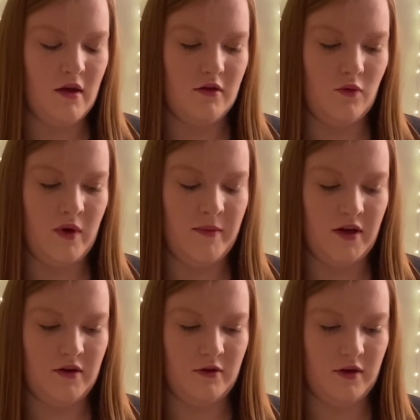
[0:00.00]
The
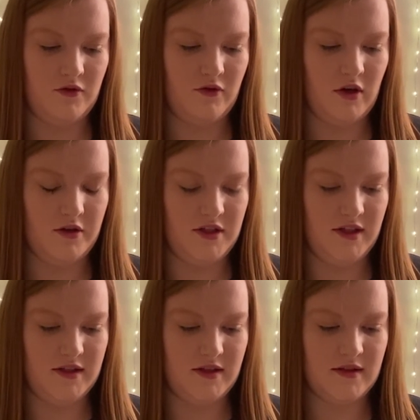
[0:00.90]
women who had followed
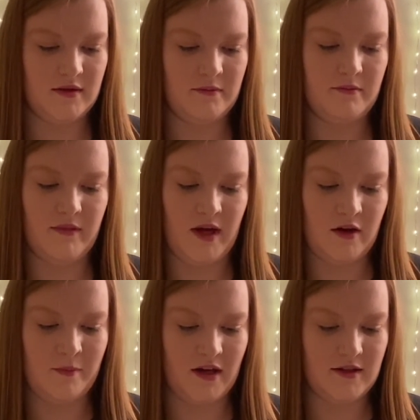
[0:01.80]
Jesus,
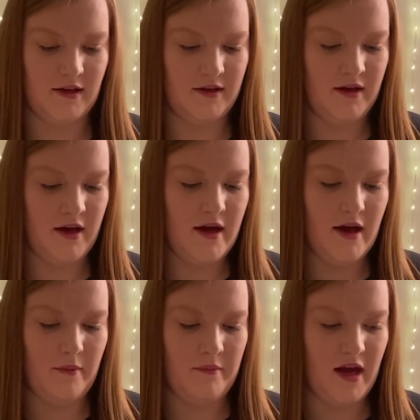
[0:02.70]
Mary Magdalene
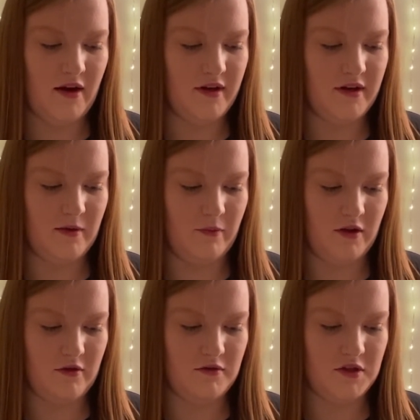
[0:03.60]
and Mary, the mother of